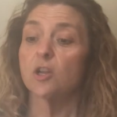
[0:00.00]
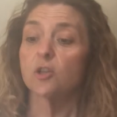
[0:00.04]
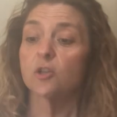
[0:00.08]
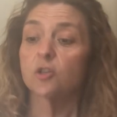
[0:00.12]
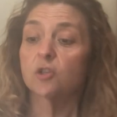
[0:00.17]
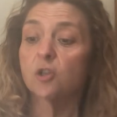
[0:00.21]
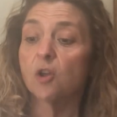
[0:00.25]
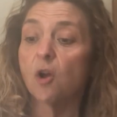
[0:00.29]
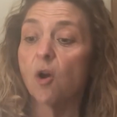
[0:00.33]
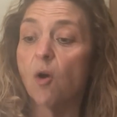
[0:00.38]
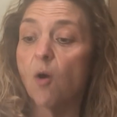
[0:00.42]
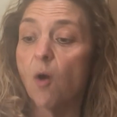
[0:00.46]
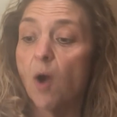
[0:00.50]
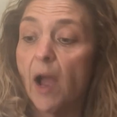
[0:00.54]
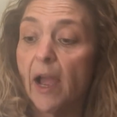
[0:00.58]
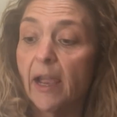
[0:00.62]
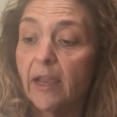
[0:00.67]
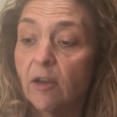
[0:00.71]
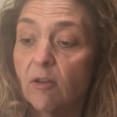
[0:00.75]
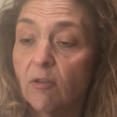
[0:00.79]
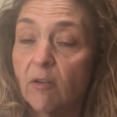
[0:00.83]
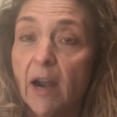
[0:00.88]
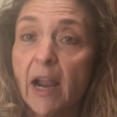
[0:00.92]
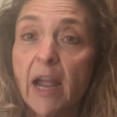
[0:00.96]
So
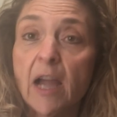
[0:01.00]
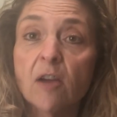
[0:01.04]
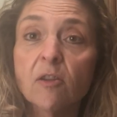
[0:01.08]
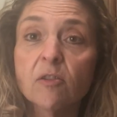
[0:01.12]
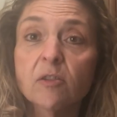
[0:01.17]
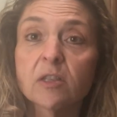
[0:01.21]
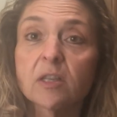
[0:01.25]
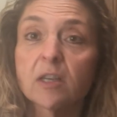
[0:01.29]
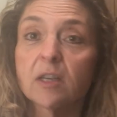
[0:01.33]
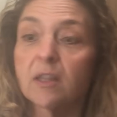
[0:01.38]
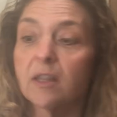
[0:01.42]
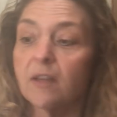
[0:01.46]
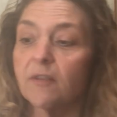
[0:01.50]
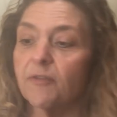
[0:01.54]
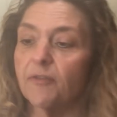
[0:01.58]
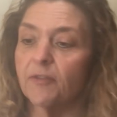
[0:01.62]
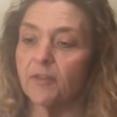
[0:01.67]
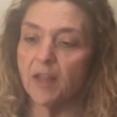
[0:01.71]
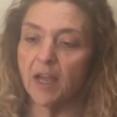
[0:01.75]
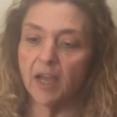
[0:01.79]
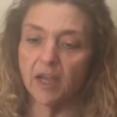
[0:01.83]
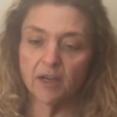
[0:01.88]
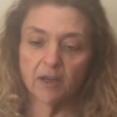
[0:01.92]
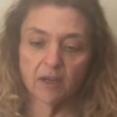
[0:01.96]
I ground the
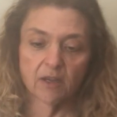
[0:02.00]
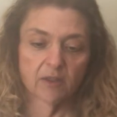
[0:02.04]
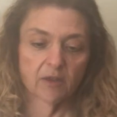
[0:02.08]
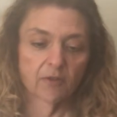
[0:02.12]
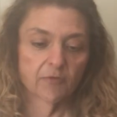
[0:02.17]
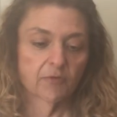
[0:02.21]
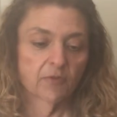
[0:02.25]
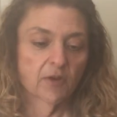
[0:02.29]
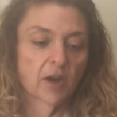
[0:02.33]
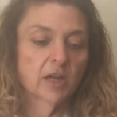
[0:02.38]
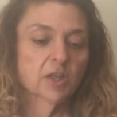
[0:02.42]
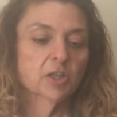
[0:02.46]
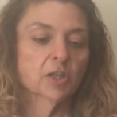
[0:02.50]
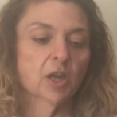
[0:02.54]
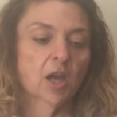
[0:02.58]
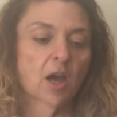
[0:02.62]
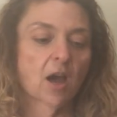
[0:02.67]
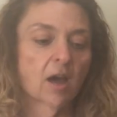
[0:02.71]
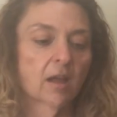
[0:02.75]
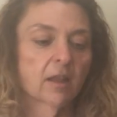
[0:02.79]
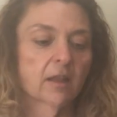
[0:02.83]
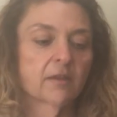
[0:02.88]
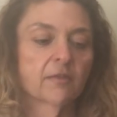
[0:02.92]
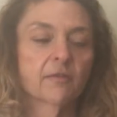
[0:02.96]
fresh
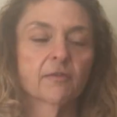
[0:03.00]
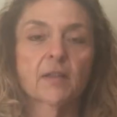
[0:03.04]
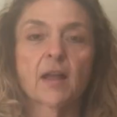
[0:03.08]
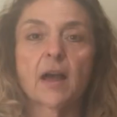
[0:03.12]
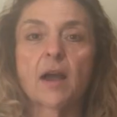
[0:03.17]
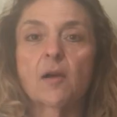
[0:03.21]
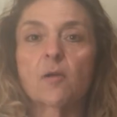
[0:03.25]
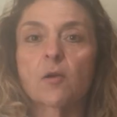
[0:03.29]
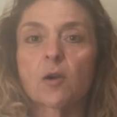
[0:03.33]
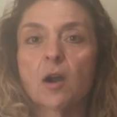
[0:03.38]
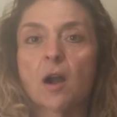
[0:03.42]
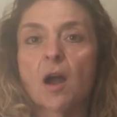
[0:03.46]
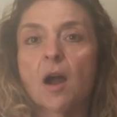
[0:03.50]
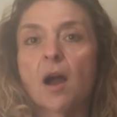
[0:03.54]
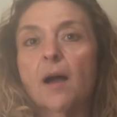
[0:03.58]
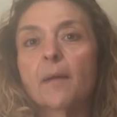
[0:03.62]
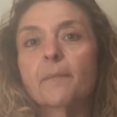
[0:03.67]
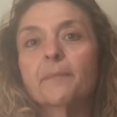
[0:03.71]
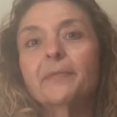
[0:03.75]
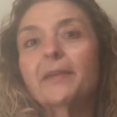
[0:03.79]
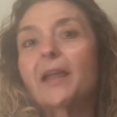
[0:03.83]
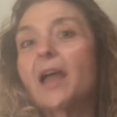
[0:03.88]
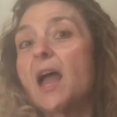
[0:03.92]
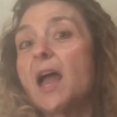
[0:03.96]
cauliflower
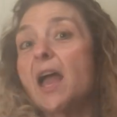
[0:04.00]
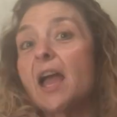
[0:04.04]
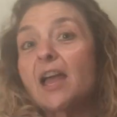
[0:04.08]
up.